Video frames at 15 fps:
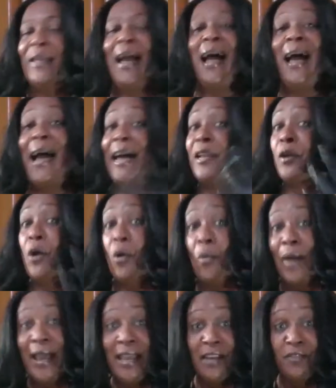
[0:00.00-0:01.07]
I had
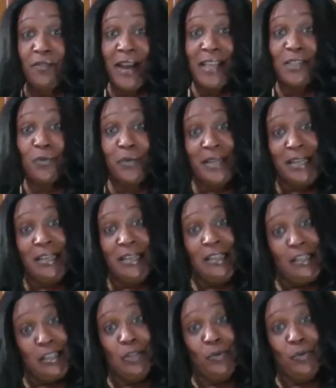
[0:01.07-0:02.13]
Hawaiian rice with a
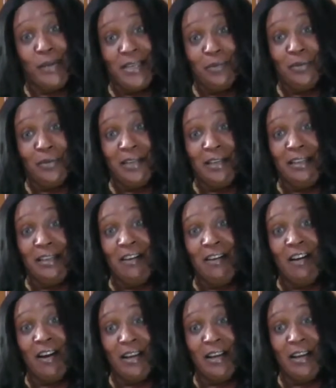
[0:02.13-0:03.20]
little twist, with a little
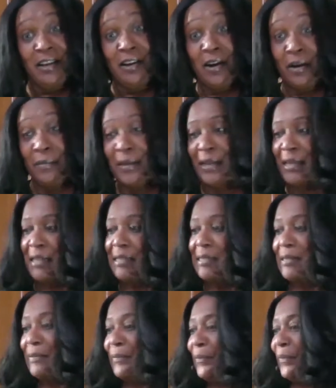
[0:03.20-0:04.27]
garlic and herb in it.
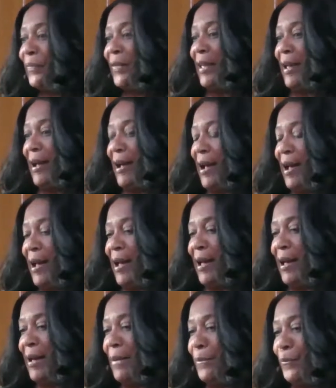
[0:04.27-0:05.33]

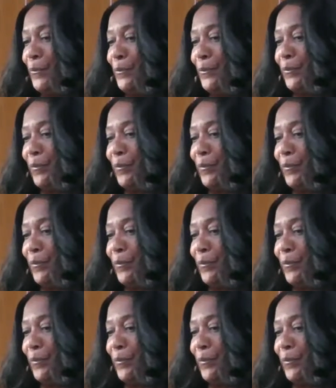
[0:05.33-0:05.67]
Um,